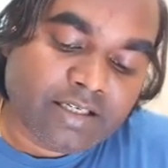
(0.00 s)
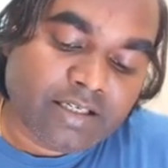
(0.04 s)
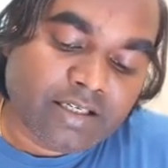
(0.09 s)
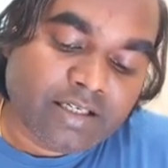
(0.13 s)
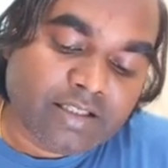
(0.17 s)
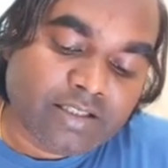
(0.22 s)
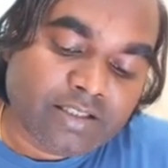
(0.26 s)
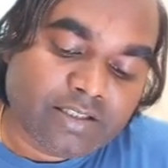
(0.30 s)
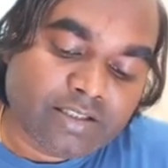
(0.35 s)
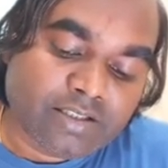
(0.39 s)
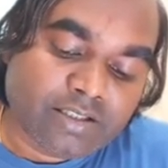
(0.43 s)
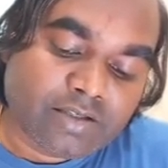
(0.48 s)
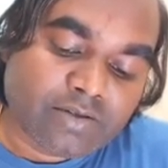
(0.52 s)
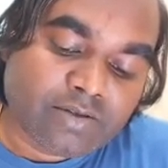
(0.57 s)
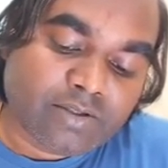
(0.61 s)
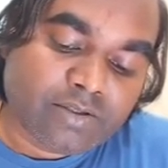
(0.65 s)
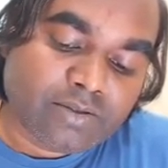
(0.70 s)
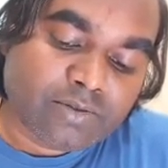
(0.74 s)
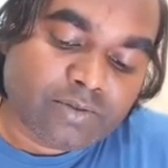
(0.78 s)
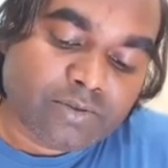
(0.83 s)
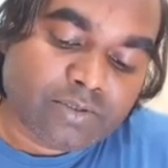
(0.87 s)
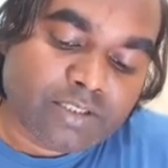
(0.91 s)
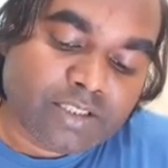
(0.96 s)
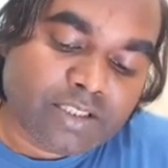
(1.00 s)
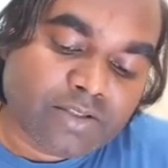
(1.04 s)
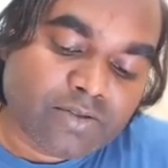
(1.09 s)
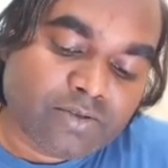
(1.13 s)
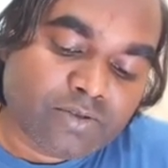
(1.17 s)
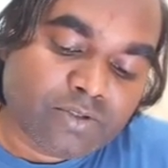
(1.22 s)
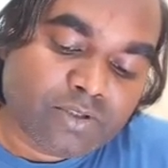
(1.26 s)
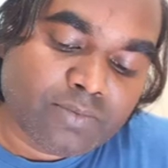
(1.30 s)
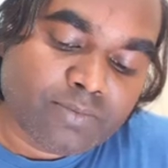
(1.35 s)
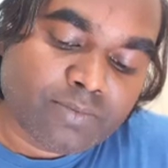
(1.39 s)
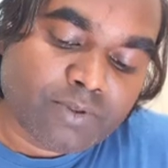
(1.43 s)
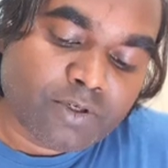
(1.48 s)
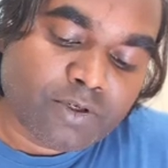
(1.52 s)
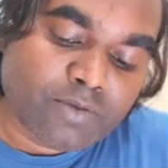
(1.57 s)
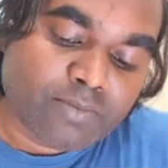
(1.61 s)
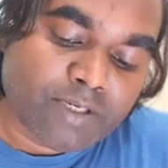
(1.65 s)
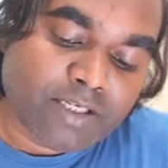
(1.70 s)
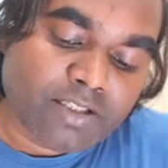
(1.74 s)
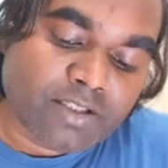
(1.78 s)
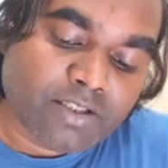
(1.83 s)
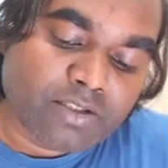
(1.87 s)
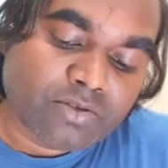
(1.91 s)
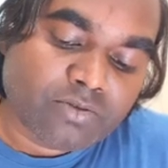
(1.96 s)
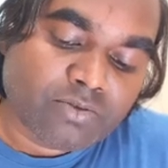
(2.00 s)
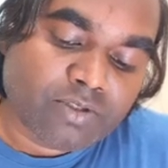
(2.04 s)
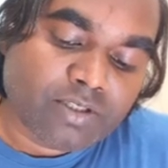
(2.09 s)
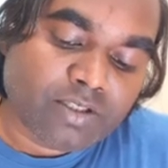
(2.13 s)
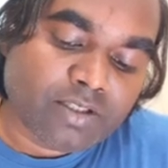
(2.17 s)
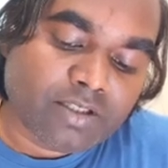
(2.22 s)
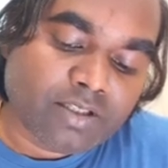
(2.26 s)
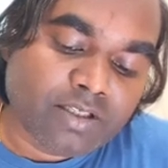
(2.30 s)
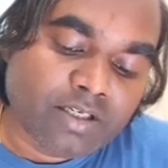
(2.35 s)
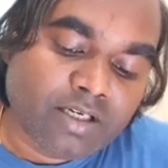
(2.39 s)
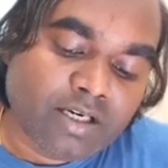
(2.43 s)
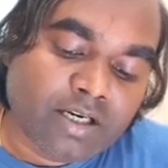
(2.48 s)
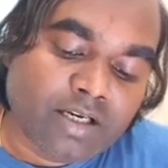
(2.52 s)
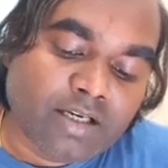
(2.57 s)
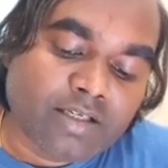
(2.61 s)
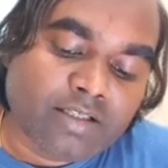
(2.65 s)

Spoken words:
is equal to z to the power minus 1.